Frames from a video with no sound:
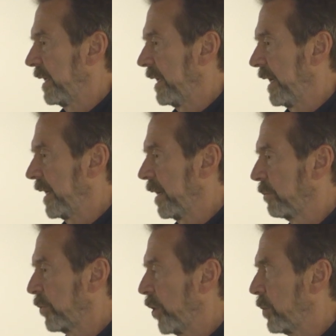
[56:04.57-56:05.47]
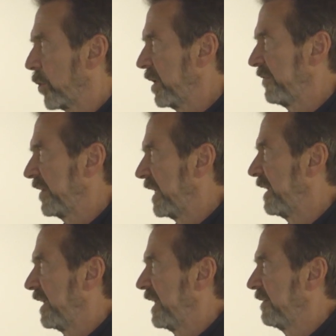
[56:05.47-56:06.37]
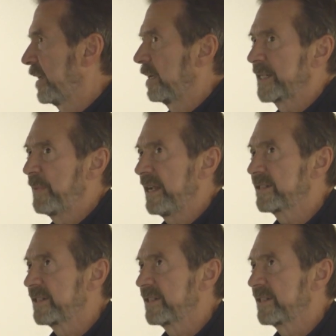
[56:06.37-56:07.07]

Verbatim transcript: in a room or even, even a space